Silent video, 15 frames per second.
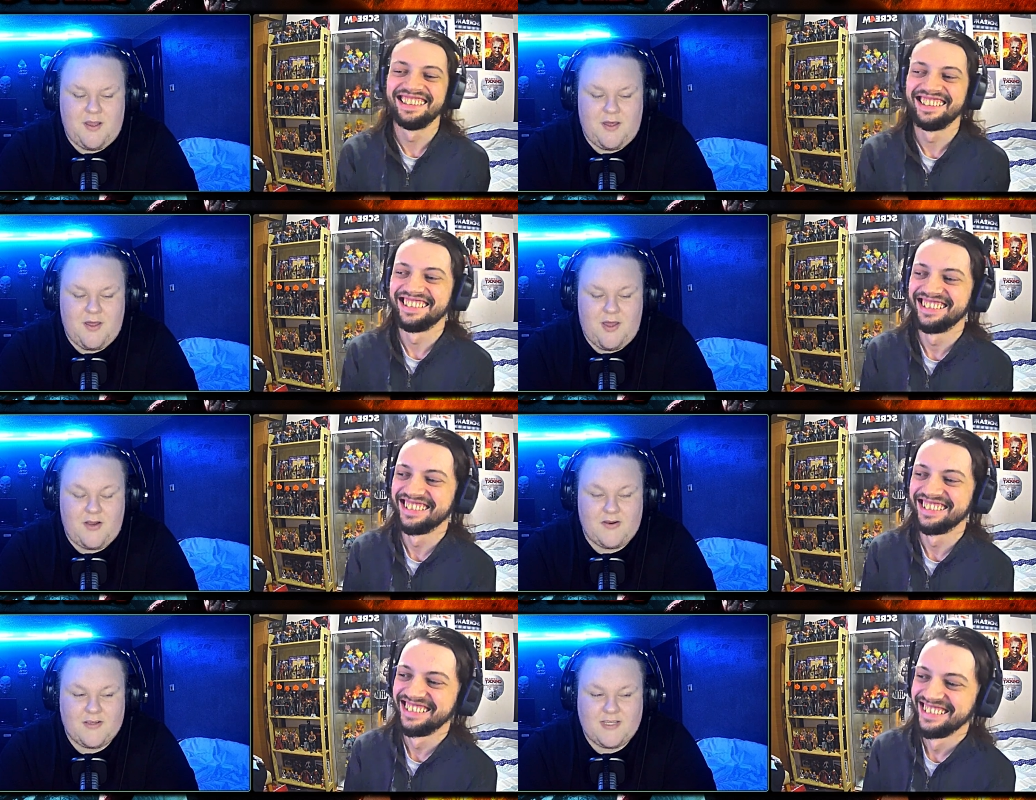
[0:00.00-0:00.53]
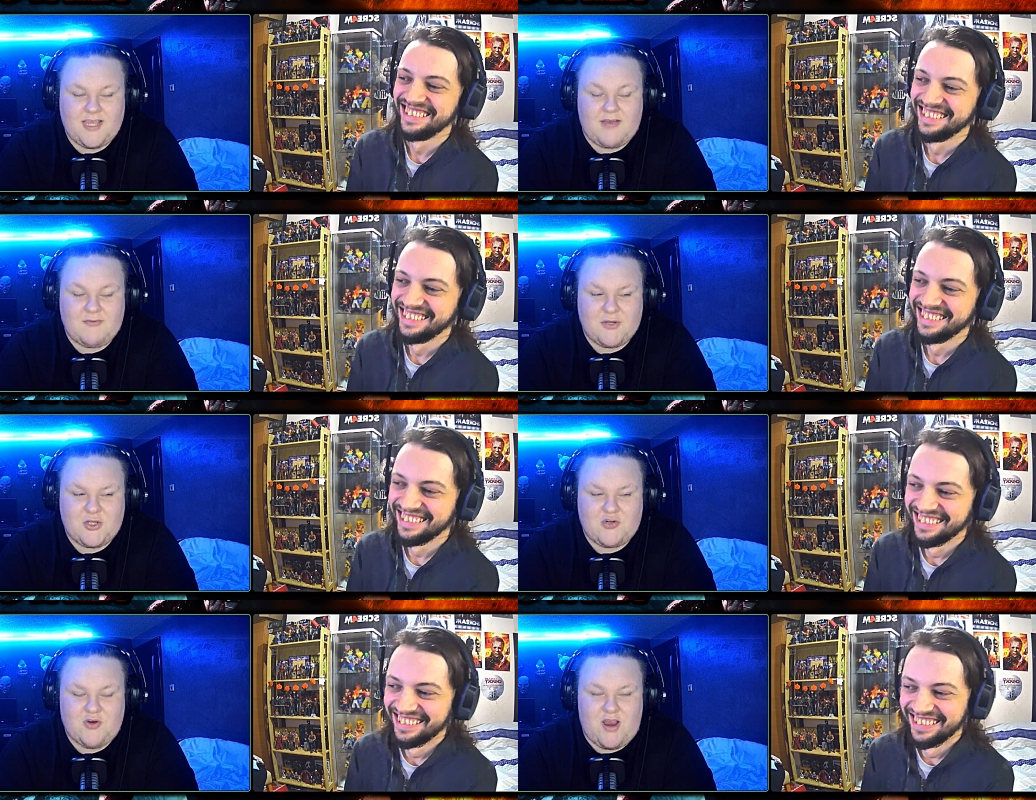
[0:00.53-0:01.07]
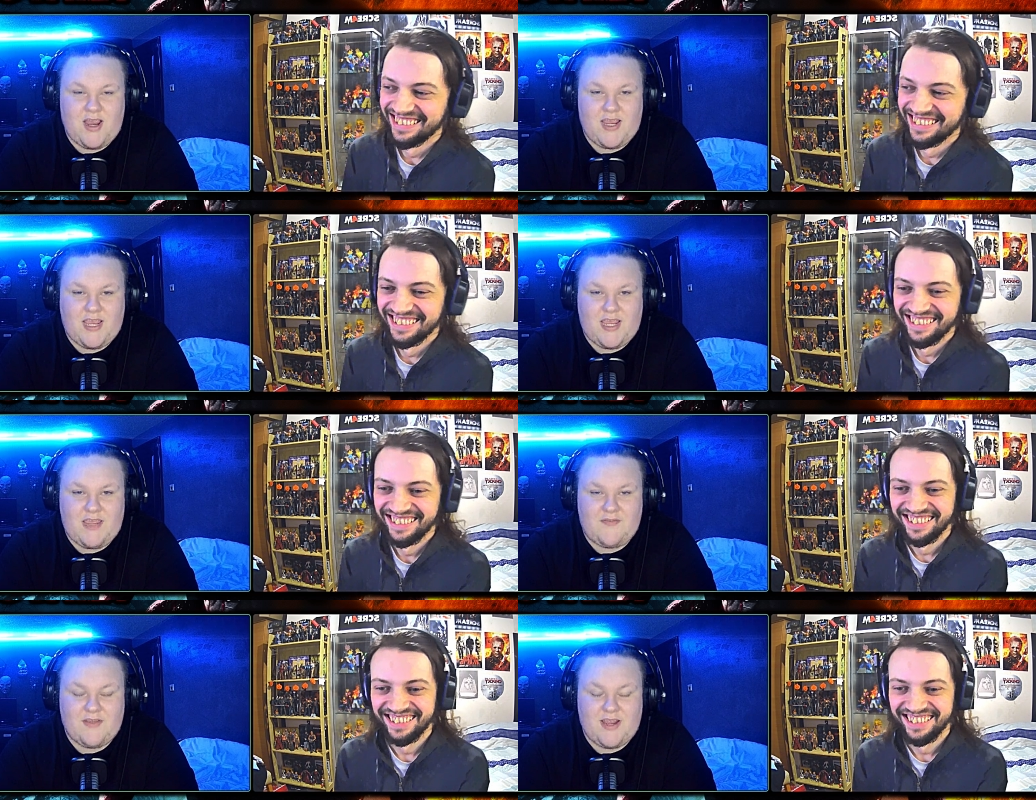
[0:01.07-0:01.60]
Speaker 1: Honestly, I was dry
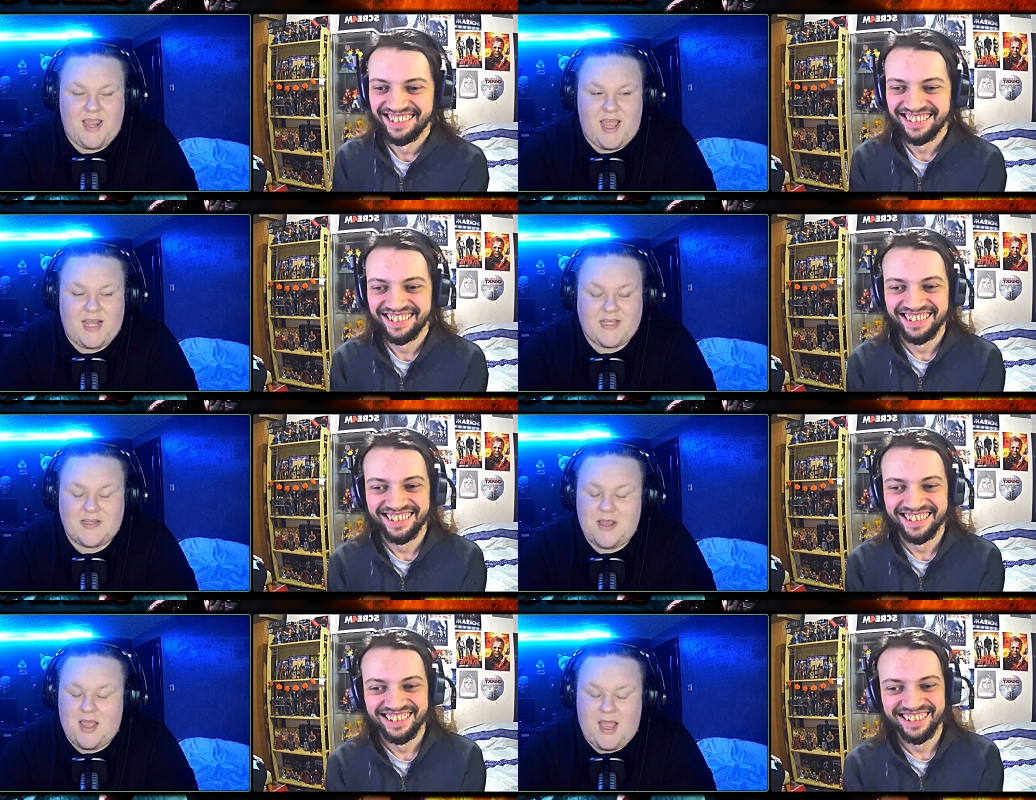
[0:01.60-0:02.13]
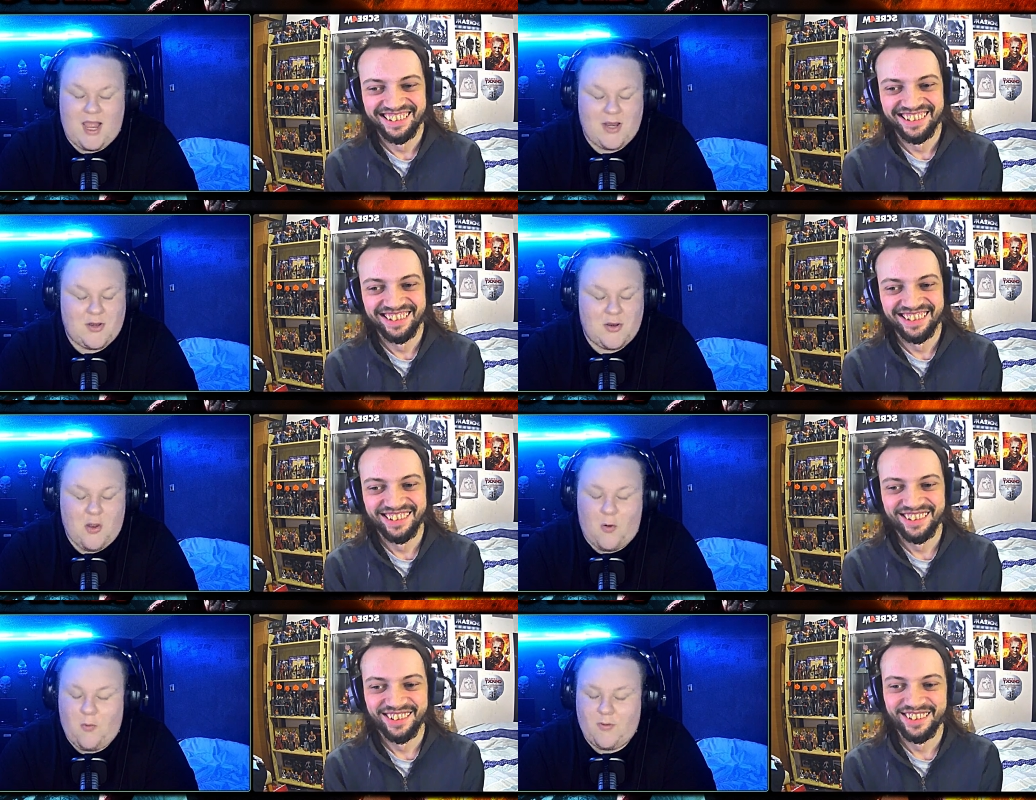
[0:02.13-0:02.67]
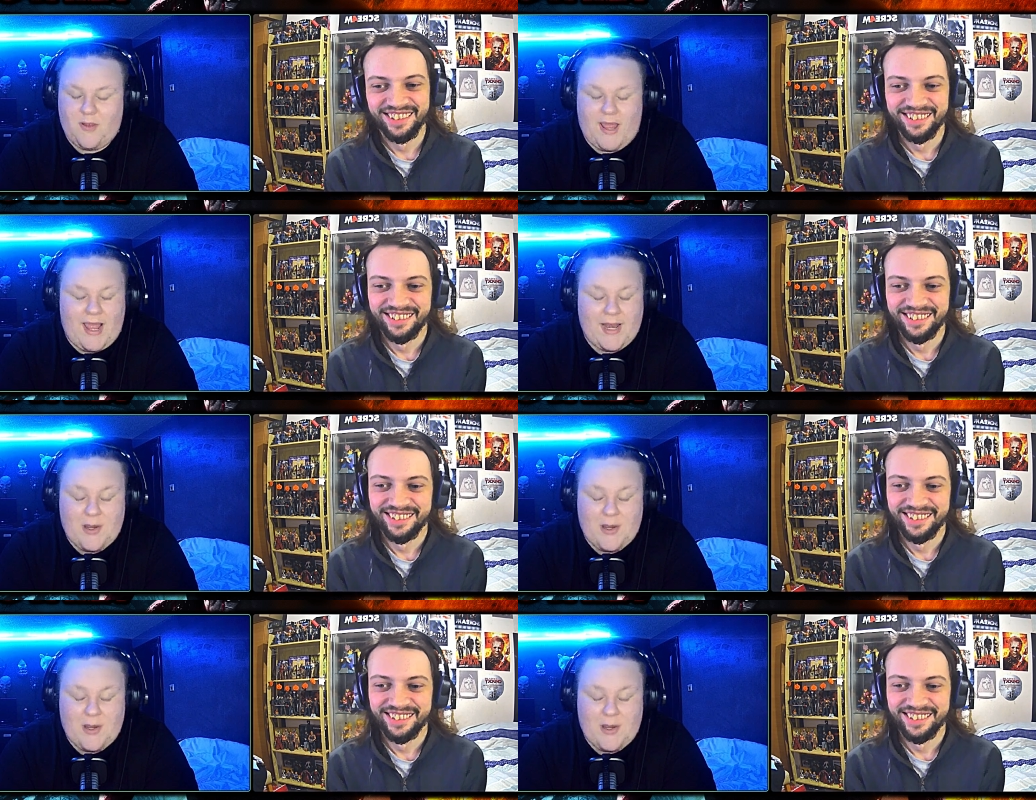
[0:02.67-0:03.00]
heaving. I, I don't I